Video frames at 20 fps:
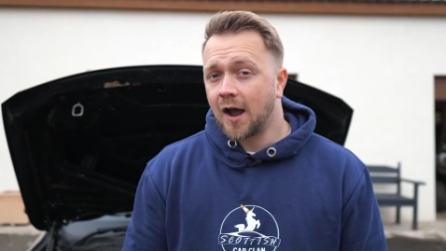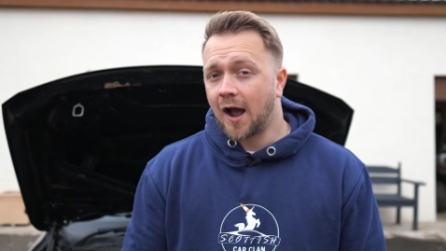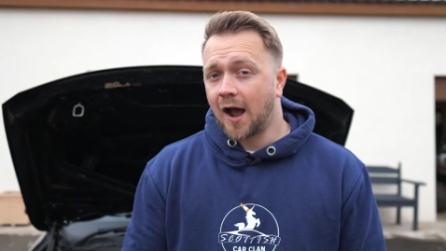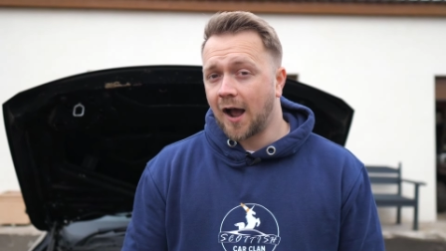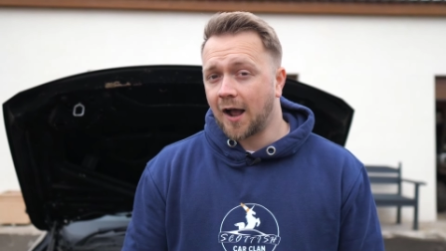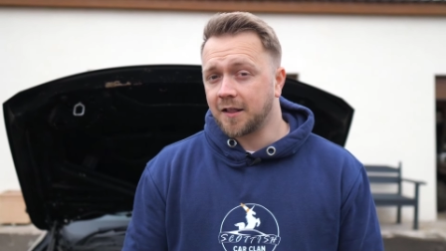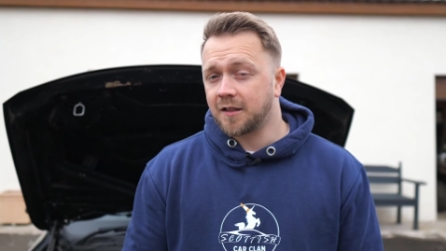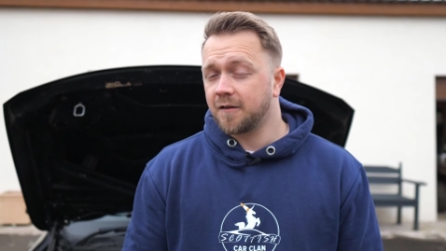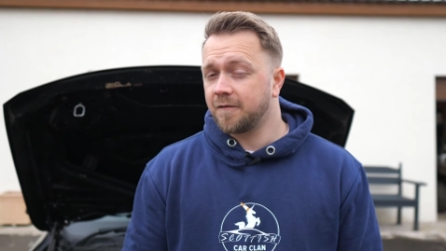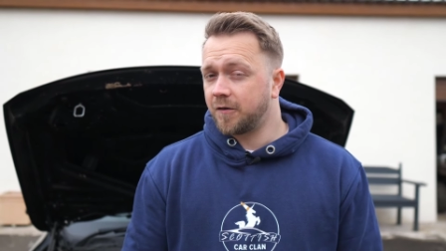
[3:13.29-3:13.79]

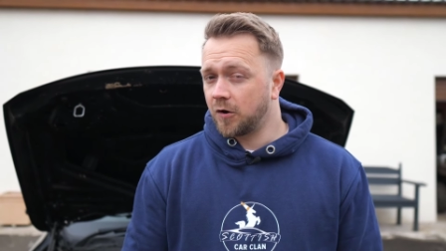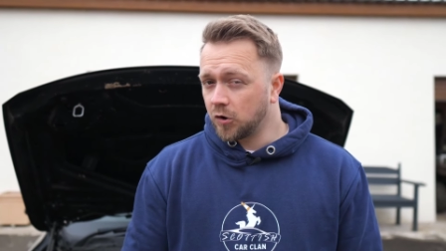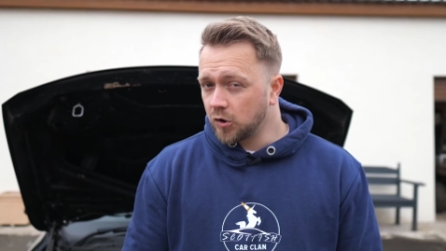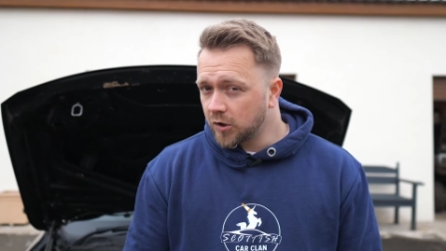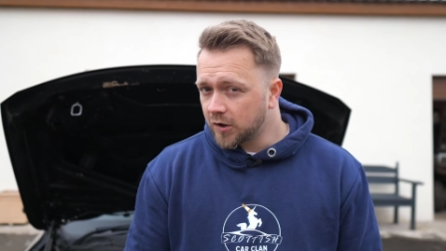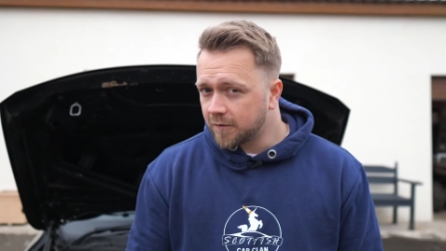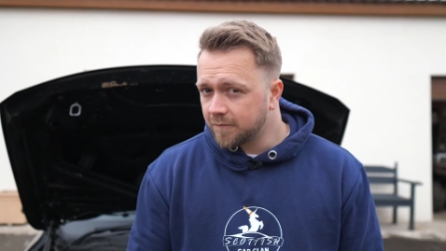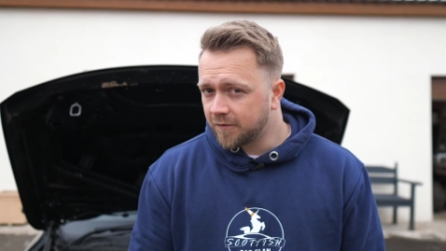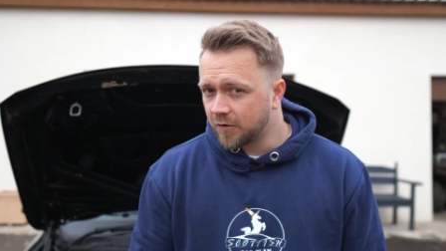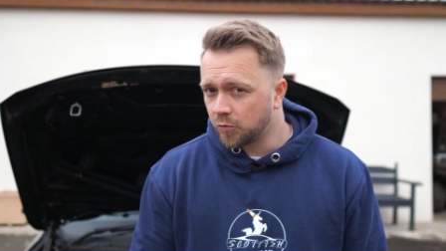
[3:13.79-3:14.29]
And if you're
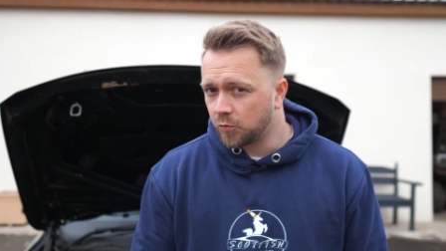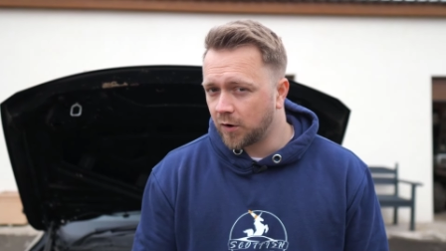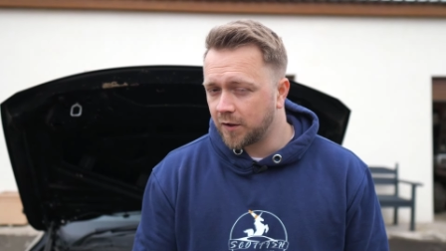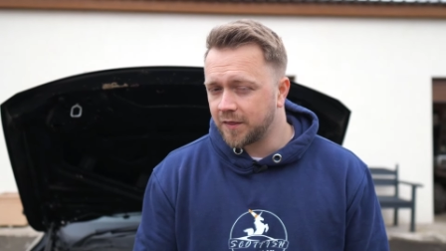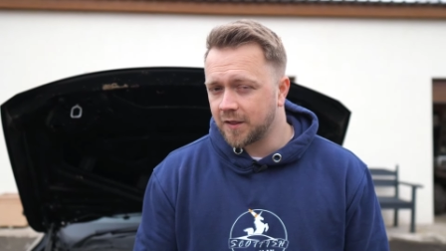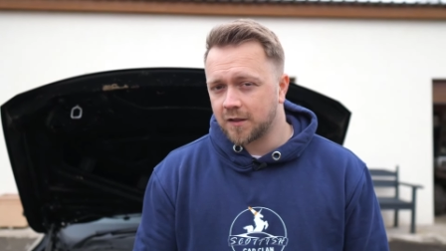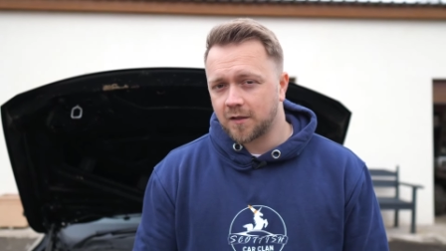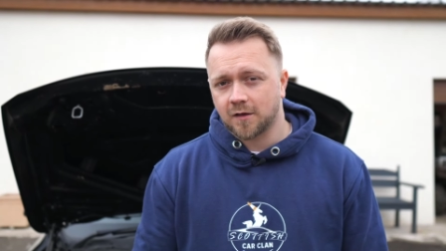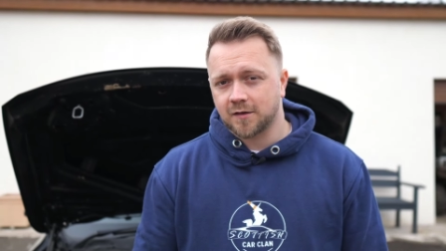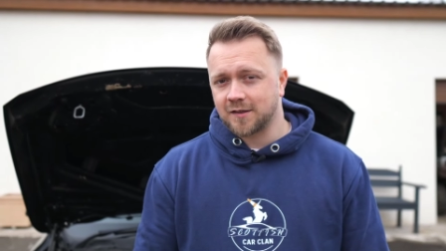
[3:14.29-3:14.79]
looking for one
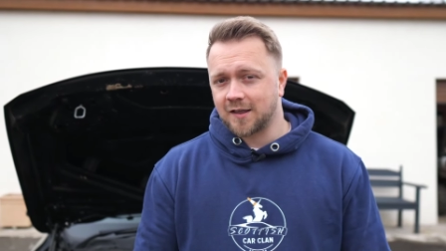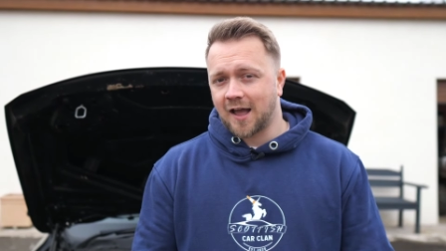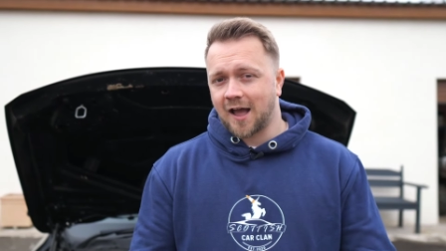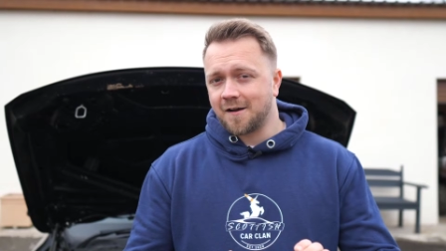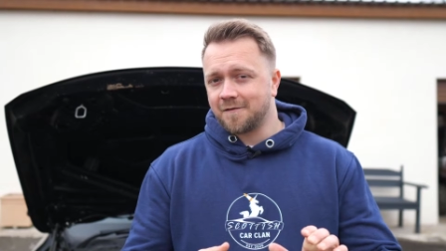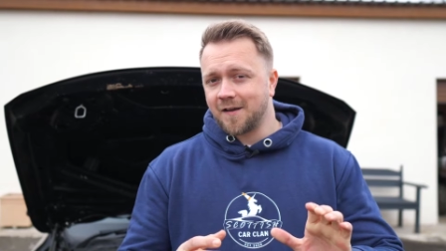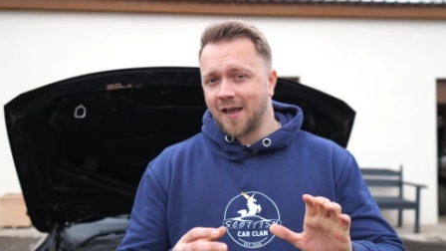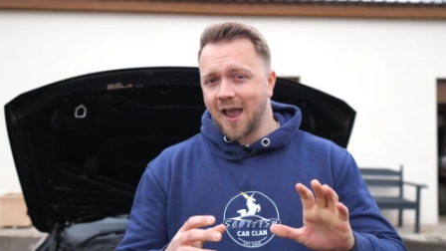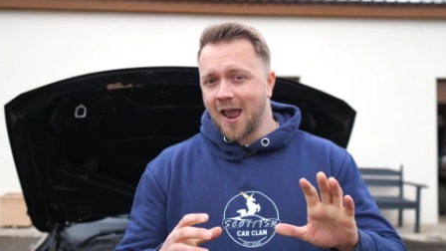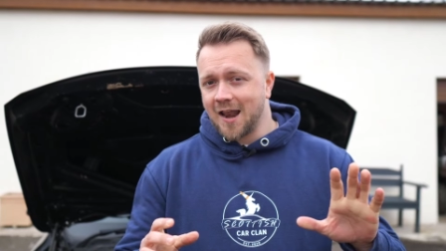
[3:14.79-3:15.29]
that doesn't
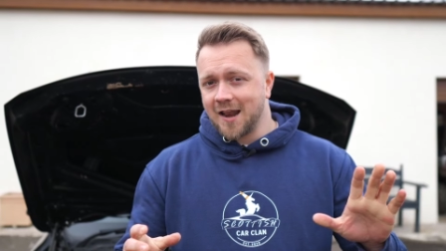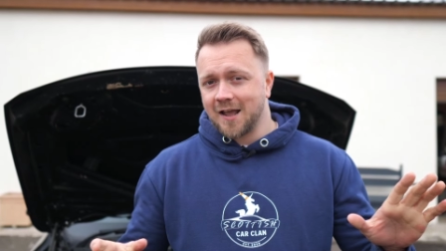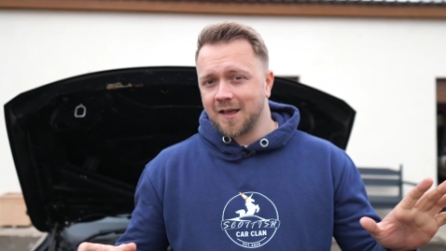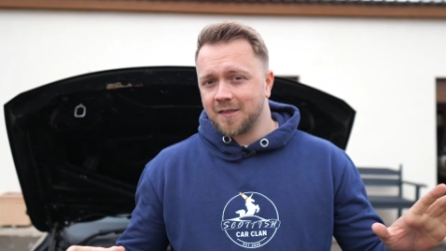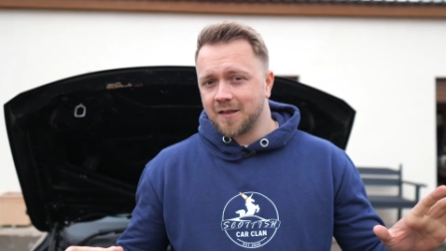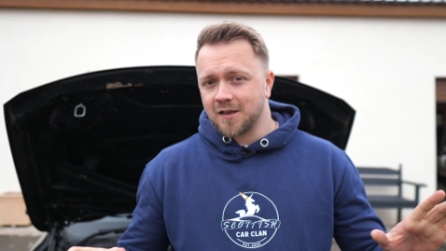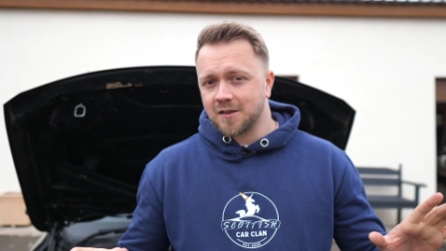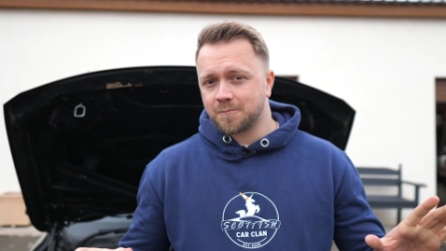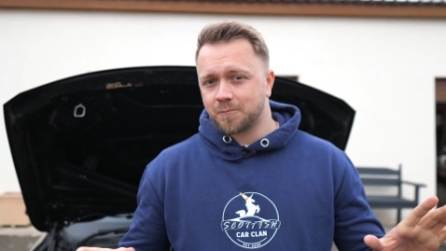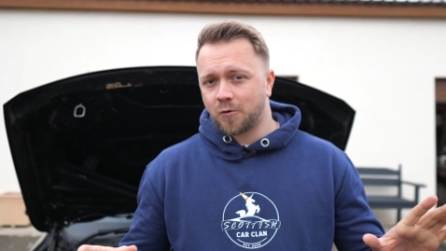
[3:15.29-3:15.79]
have any of
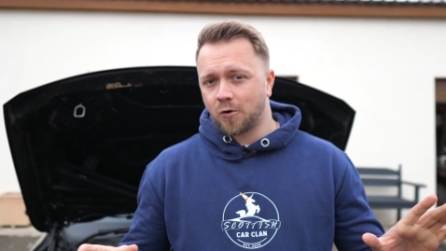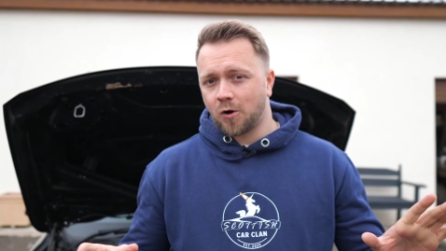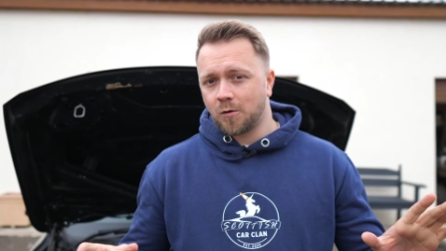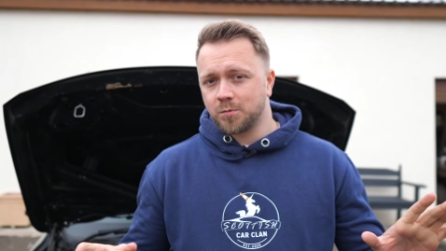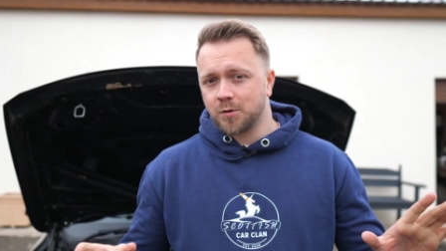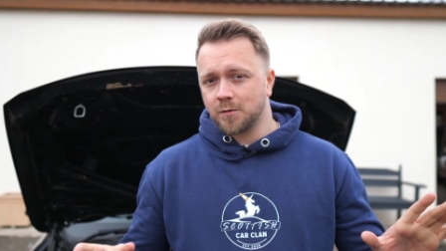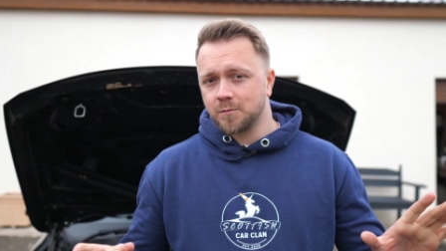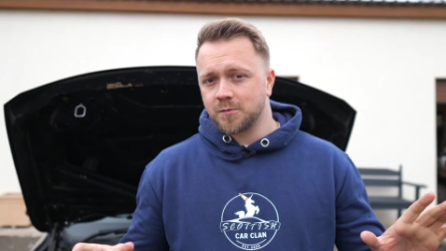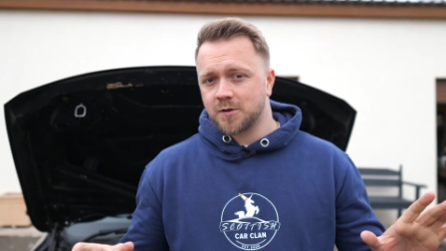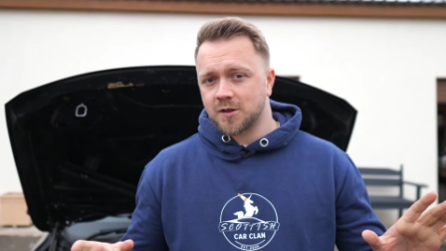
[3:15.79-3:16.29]
these
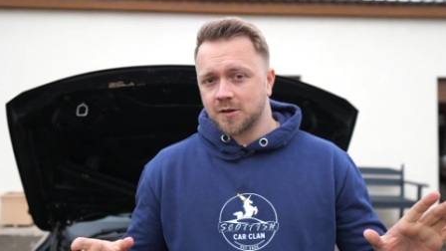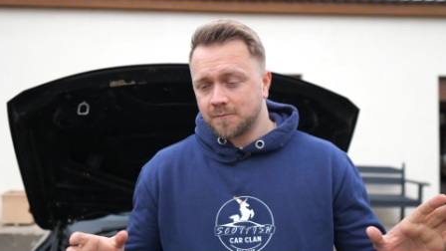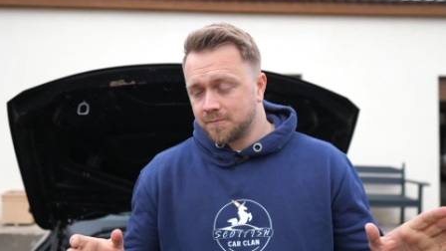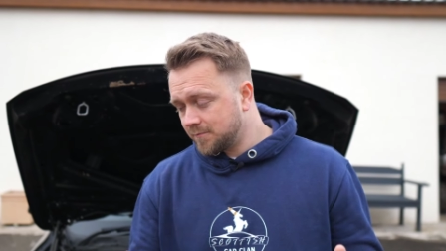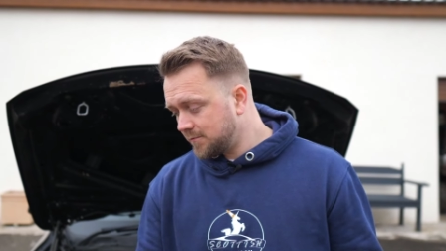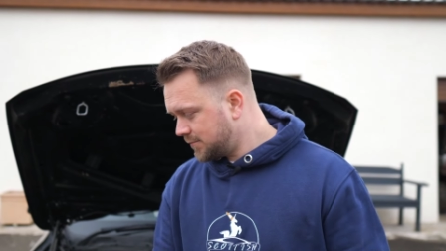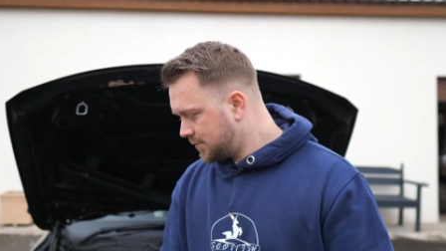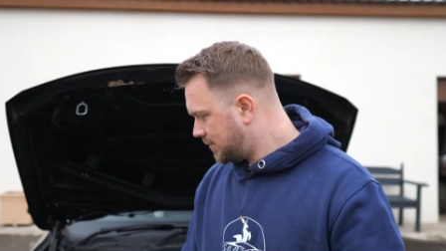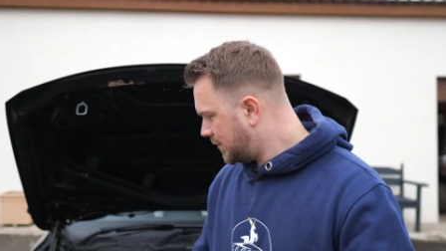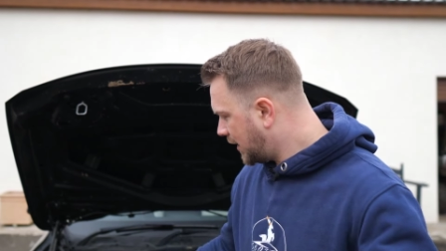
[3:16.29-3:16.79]
problems,
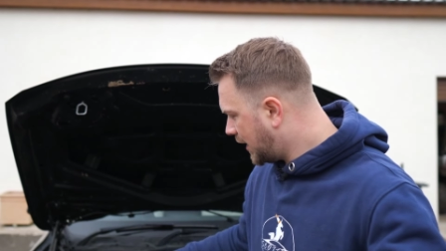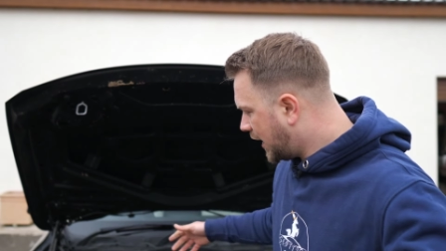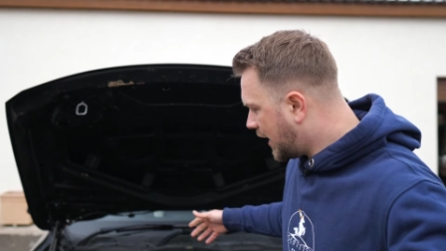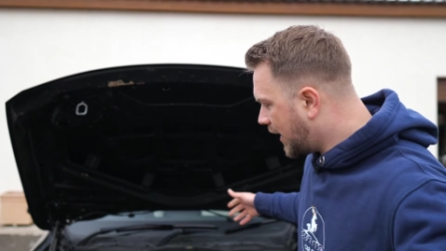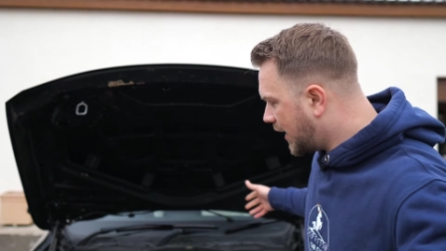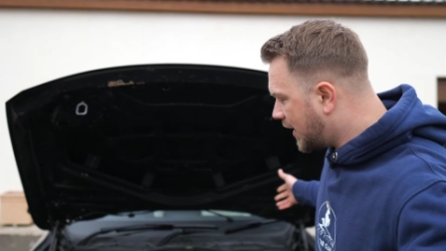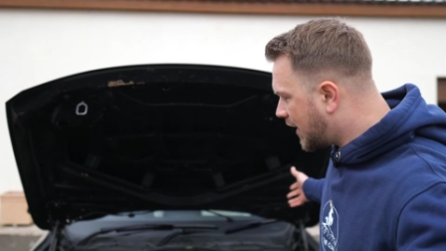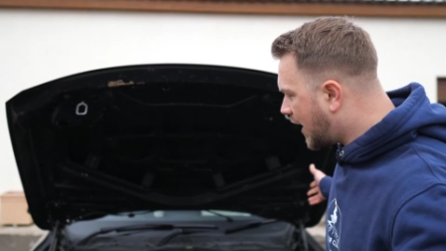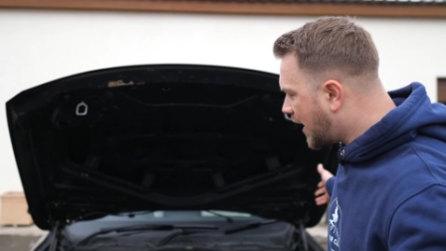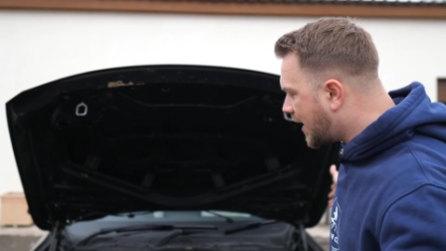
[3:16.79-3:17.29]

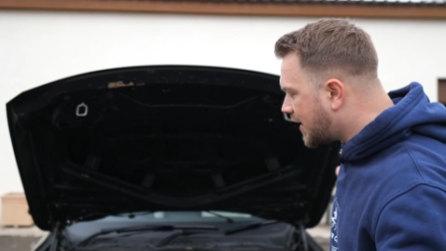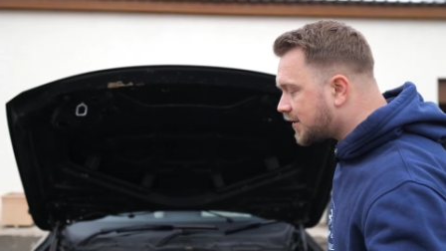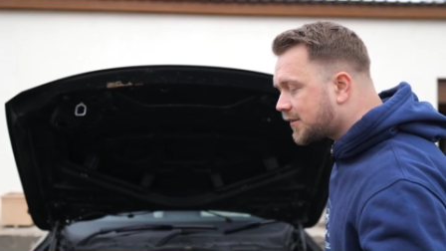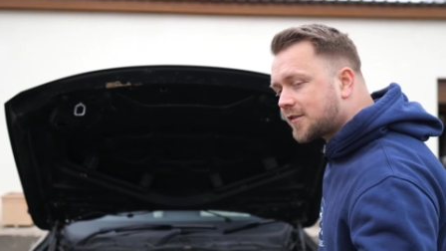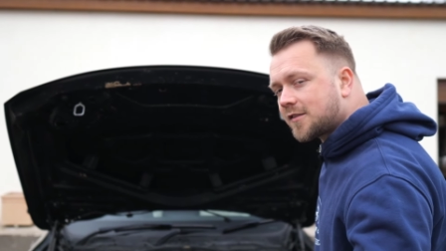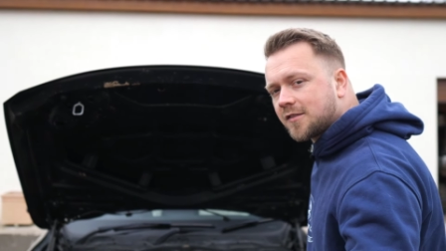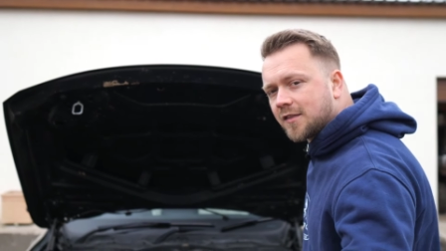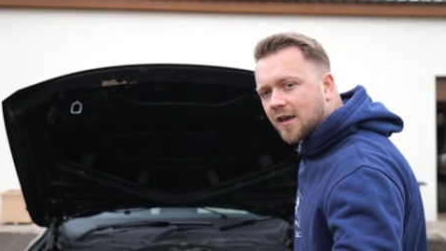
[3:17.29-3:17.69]
here it is.